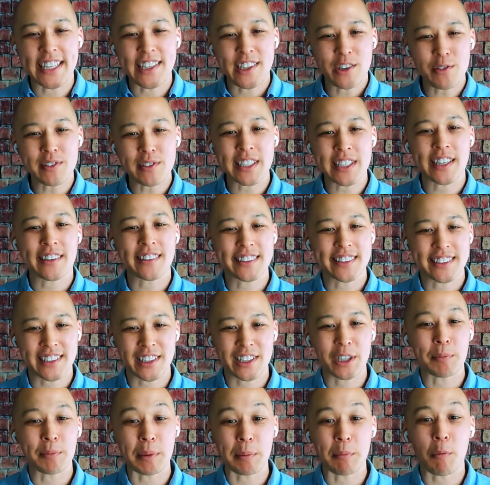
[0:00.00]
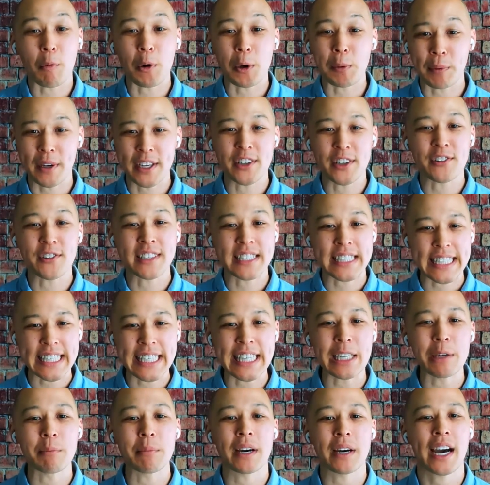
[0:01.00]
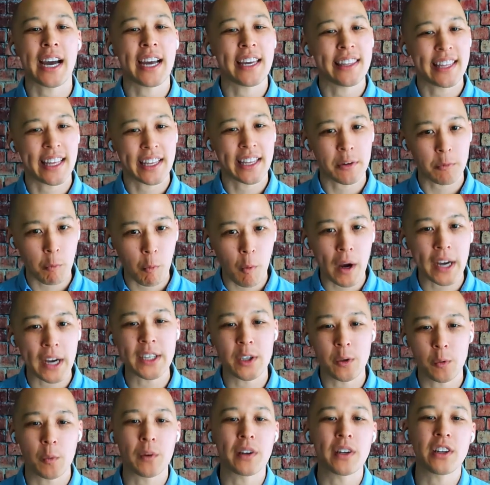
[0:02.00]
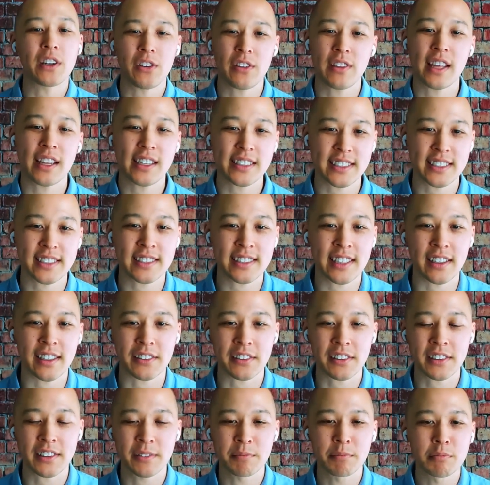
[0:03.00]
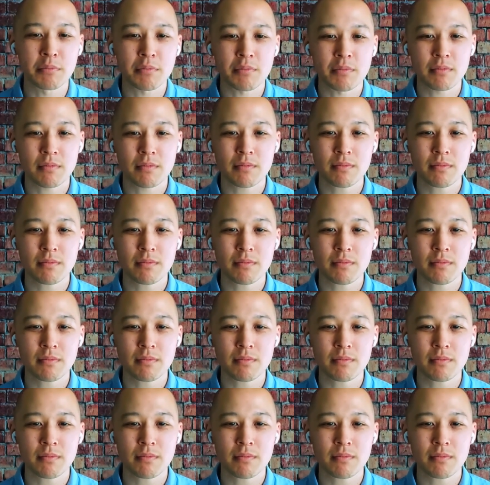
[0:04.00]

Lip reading: can you tell us a little bit more about your thinking behind that and why you want to do that as a seller?